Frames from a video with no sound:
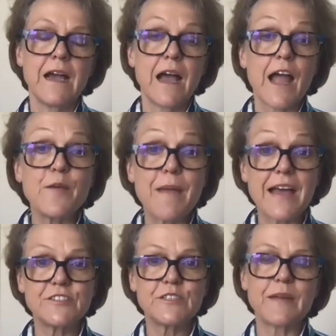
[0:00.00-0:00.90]
I
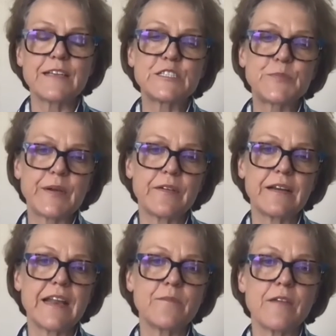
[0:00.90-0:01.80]
imagine my
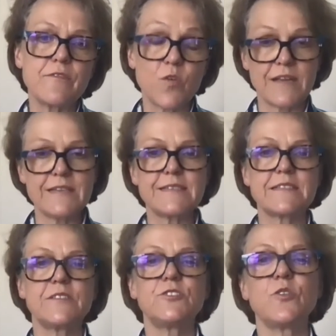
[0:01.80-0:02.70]
spirit and my
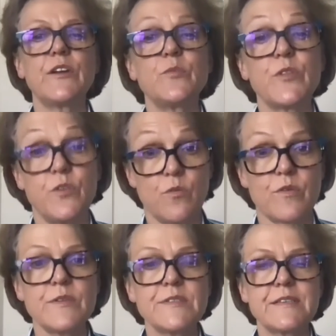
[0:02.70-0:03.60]
voice joined with
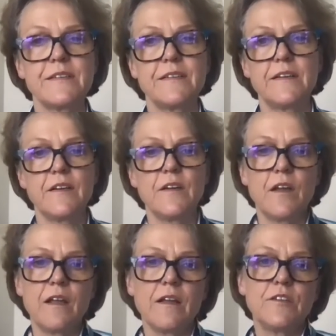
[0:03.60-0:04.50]
yours,
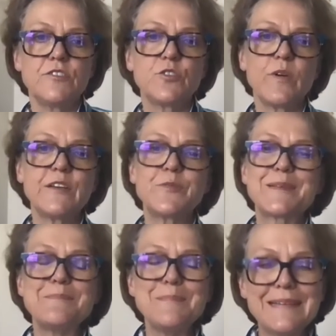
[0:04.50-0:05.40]
joined with
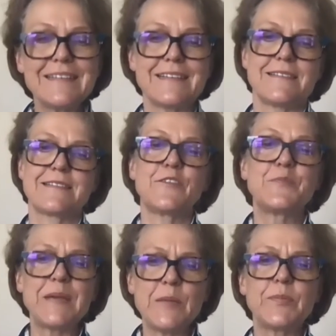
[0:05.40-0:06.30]
the millions
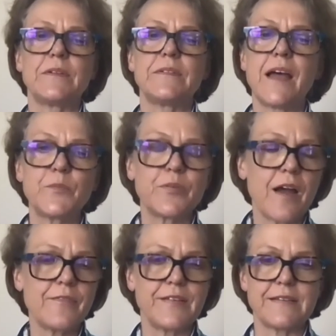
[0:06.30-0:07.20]
of people,
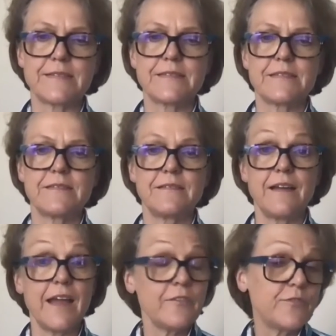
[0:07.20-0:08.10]
nonprofits,
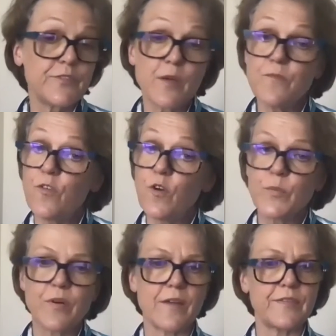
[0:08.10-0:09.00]
and some
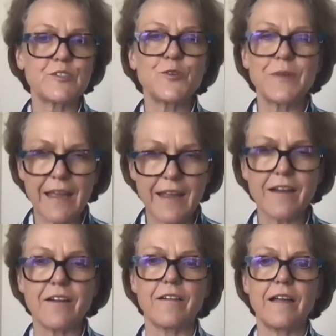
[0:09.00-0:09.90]
for-profits who
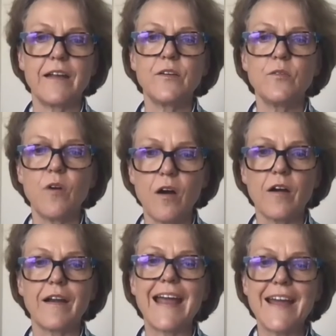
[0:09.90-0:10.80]
care and who
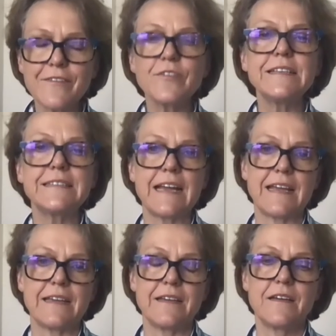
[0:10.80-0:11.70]
are every
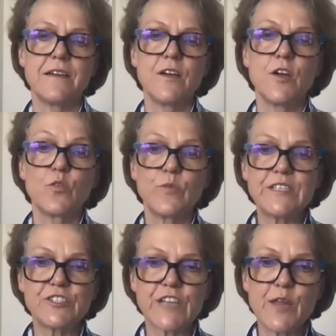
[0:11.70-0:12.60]
day
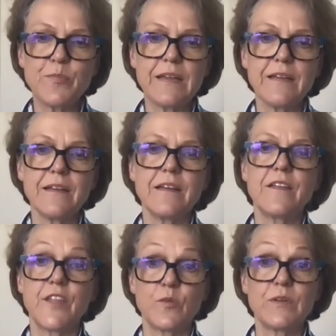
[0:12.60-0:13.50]
reshaping
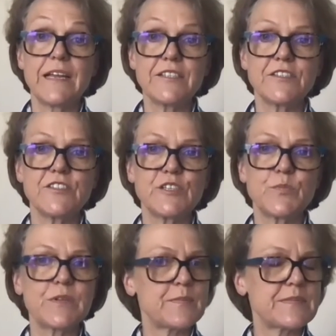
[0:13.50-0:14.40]
their relationship
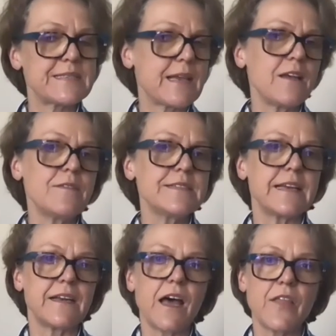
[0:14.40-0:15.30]
with themselves
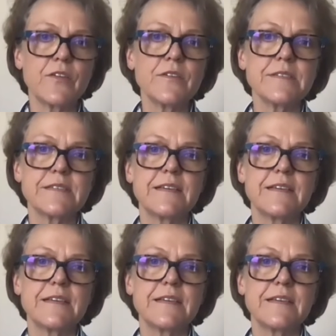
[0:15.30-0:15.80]
and others